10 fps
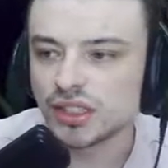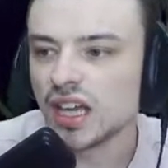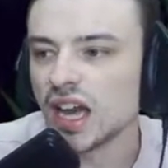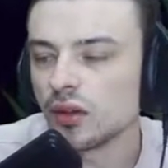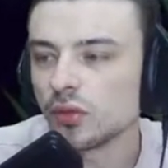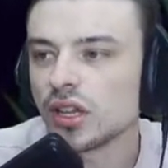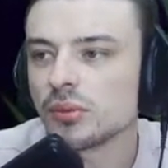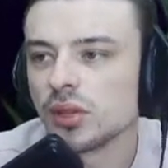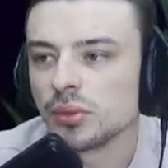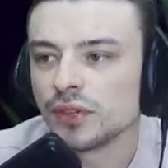Yeah, I'd rather
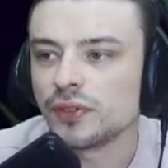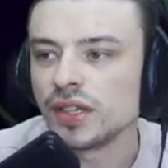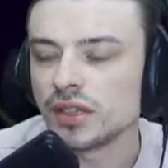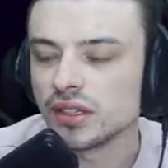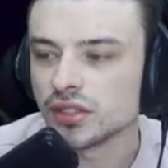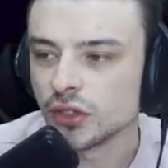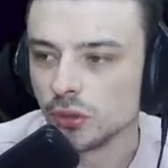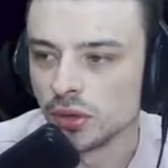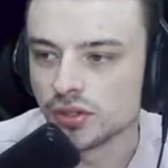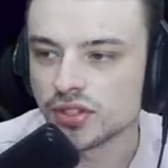be able to feed these
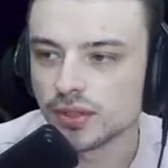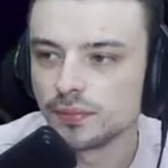goobers.